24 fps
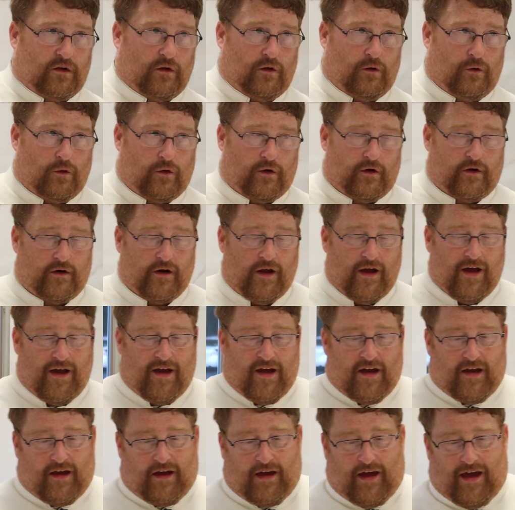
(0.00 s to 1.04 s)
Or,
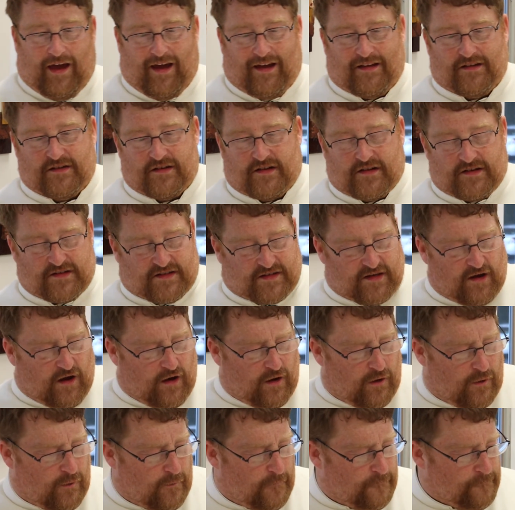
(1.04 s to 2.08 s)
and
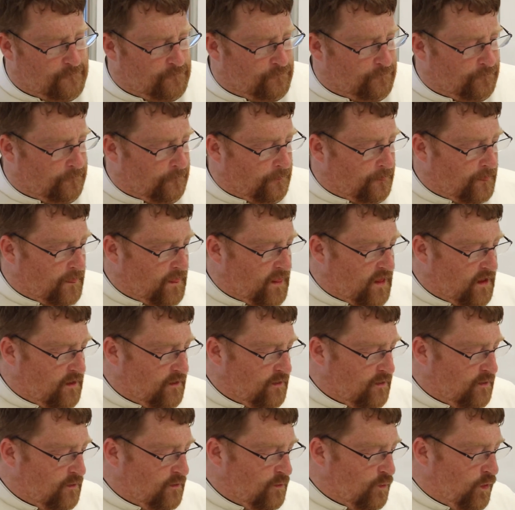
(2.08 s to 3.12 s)
so,
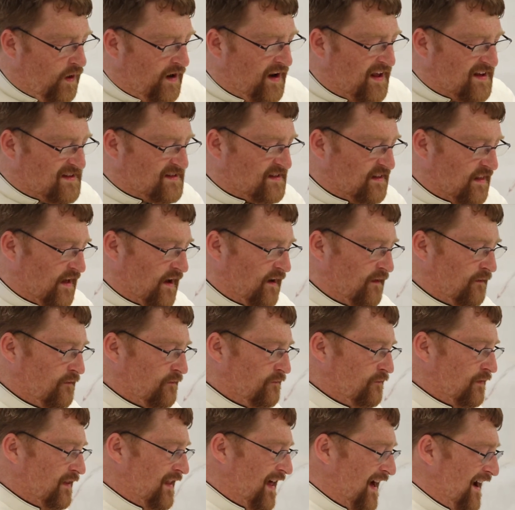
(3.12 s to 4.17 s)
what is
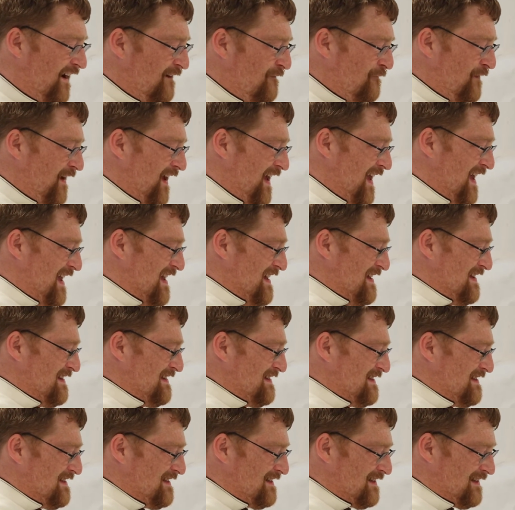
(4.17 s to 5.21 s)
love? Love
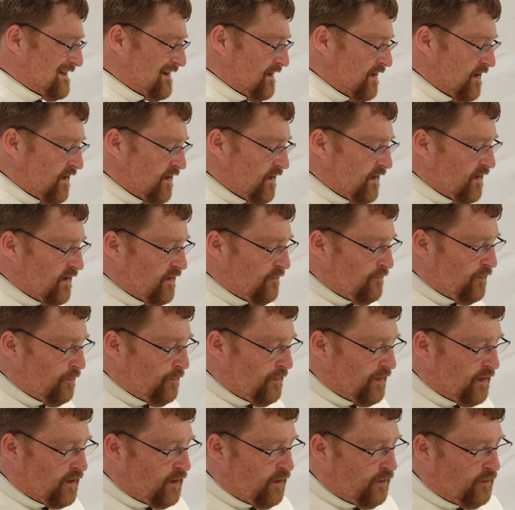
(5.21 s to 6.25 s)
is, if we
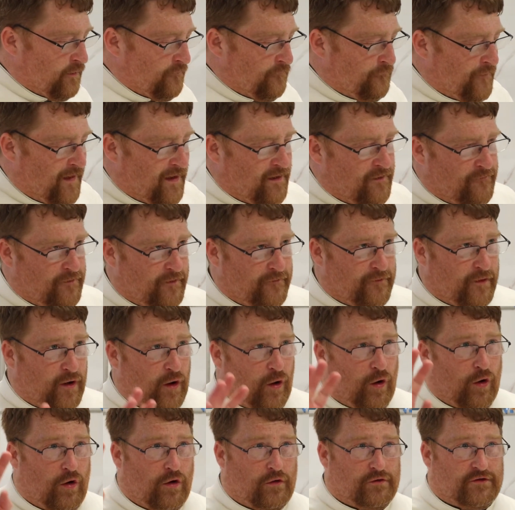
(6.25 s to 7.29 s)
want to go to a very, very,
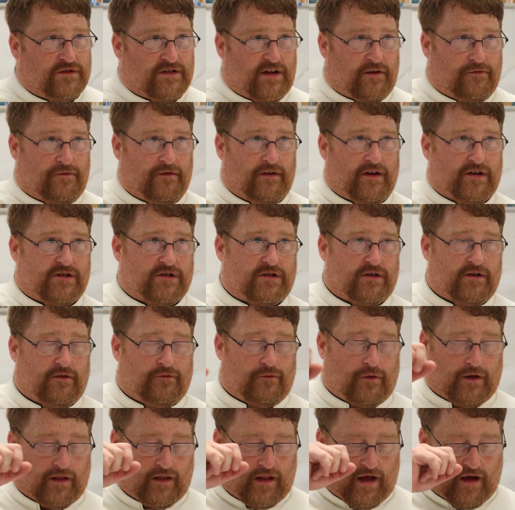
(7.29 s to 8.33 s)
very old definition
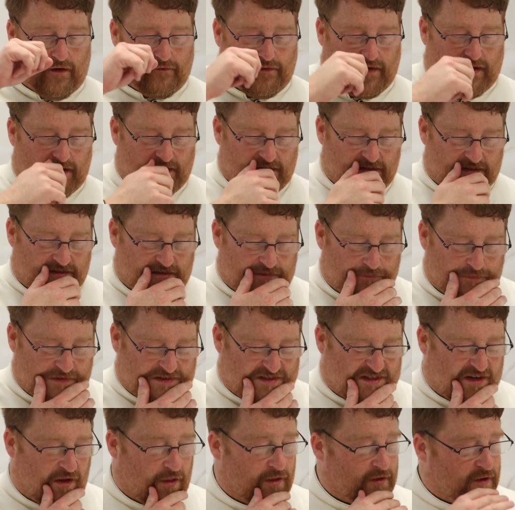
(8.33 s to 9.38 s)
of what love is, but
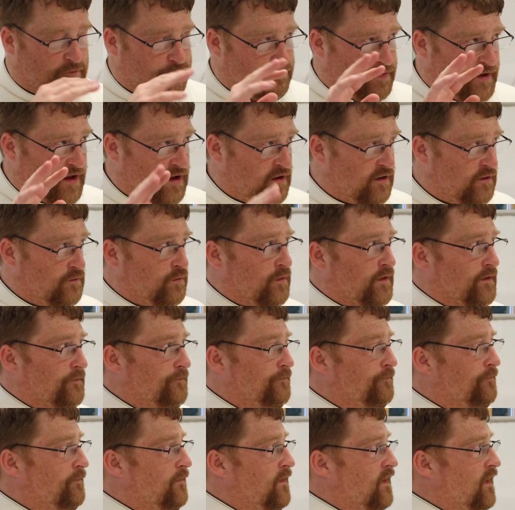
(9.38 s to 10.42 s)
still a pretty good one.
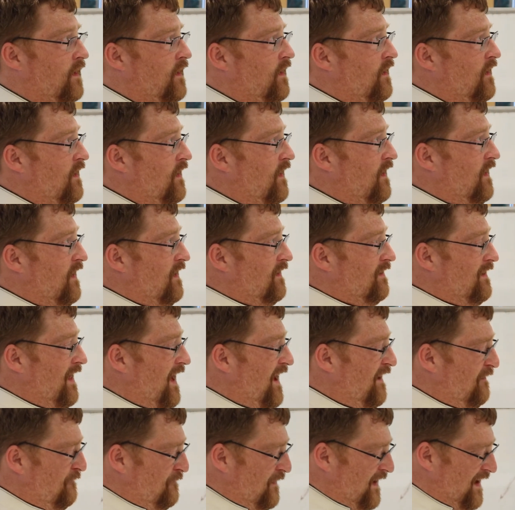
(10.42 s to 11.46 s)

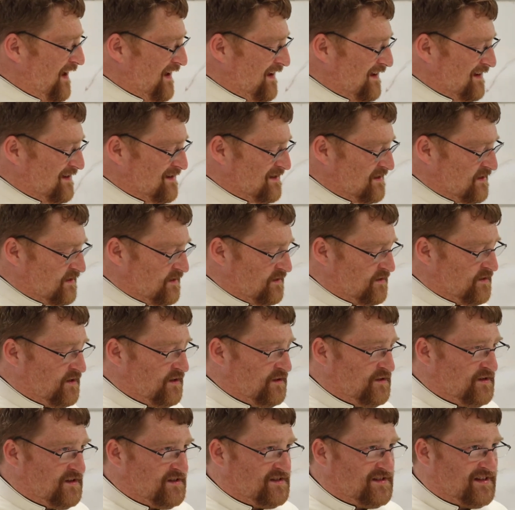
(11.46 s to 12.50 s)
Love is
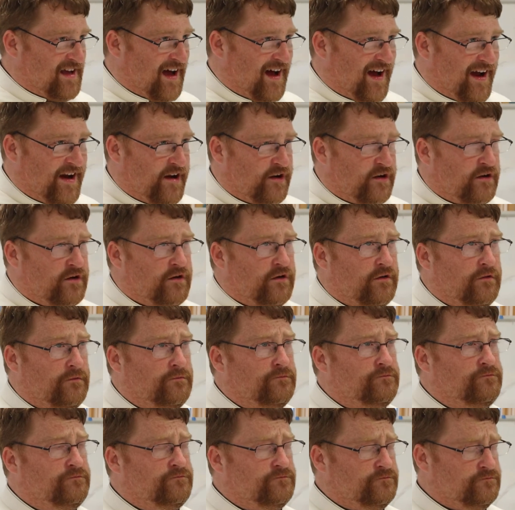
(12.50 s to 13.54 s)
to desire
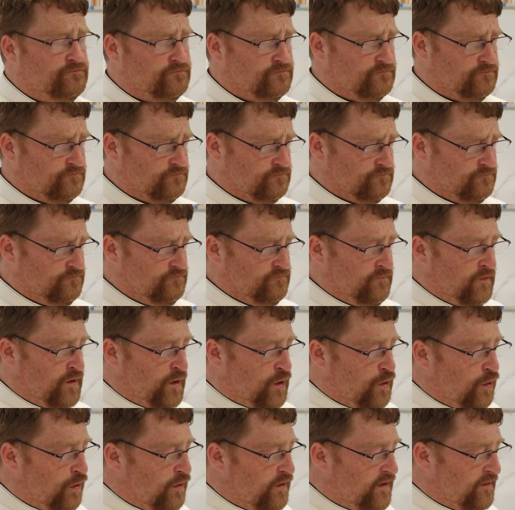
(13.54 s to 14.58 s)
the
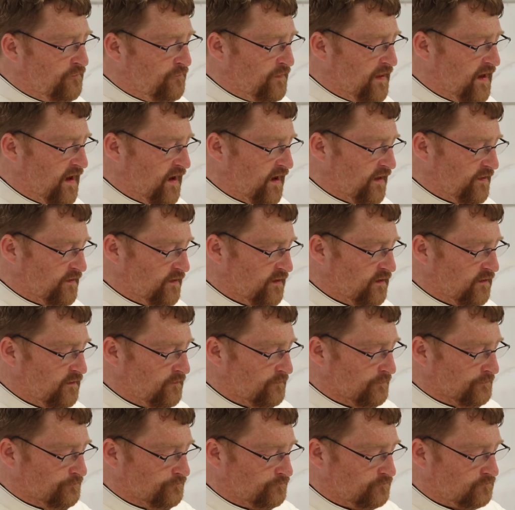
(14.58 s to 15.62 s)
good of the
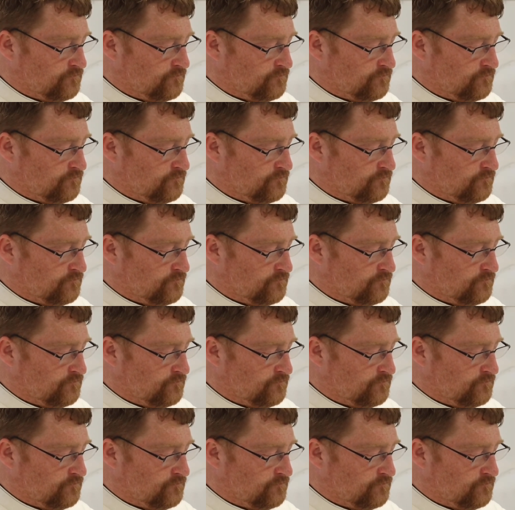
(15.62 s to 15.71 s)
other